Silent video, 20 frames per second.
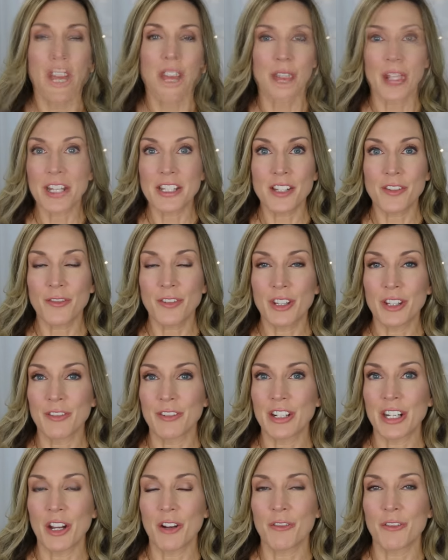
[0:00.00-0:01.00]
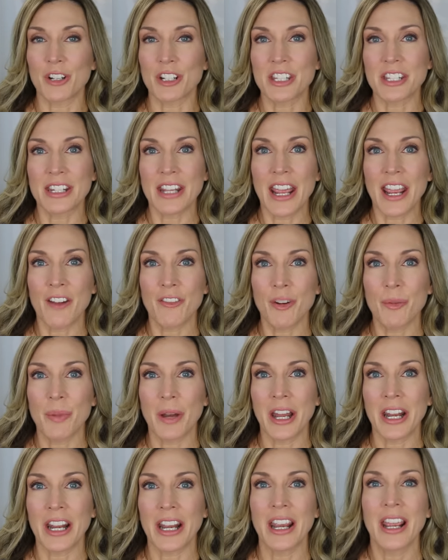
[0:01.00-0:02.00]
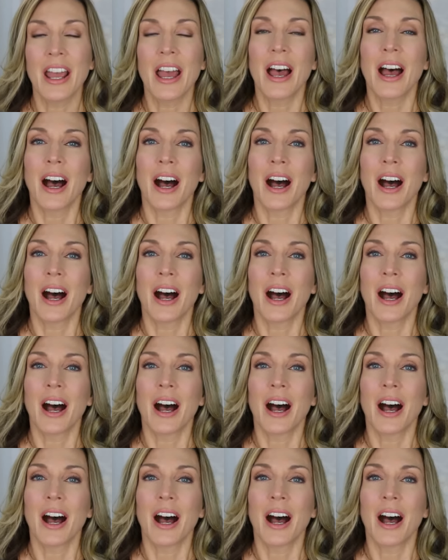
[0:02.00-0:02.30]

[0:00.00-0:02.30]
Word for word: So that's it for the video for today, everybody.